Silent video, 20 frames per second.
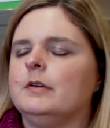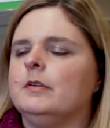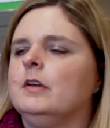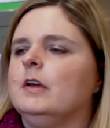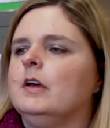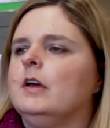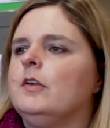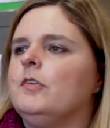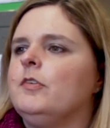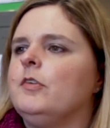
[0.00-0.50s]
Yeah.
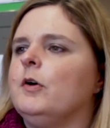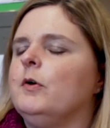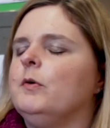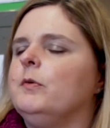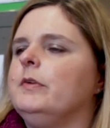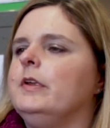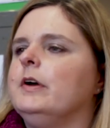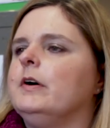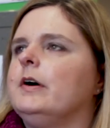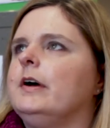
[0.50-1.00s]
So,
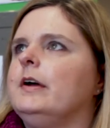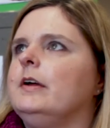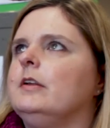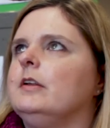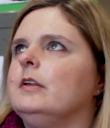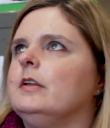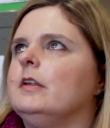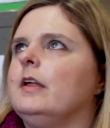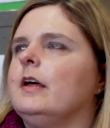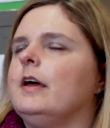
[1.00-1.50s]
no,
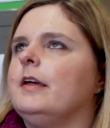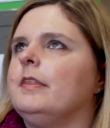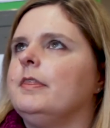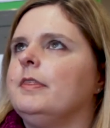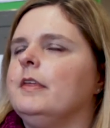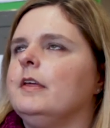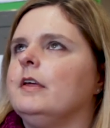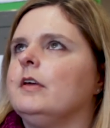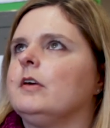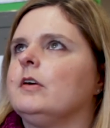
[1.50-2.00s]
I
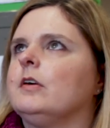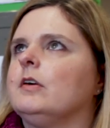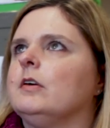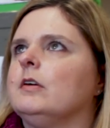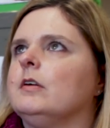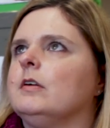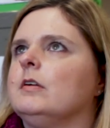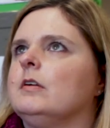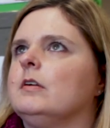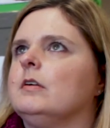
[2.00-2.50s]
think...
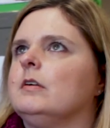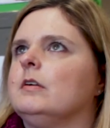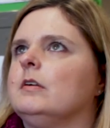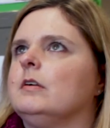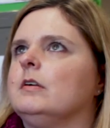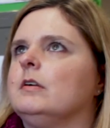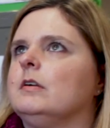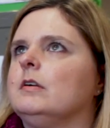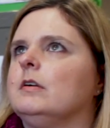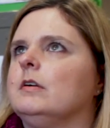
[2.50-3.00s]

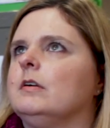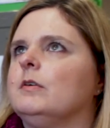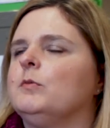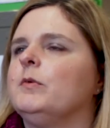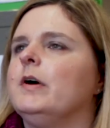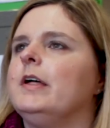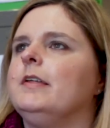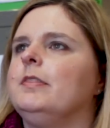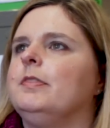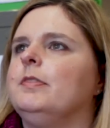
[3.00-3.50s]

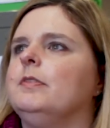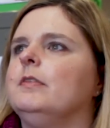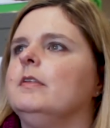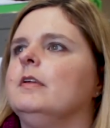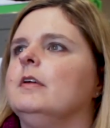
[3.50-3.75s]
Well,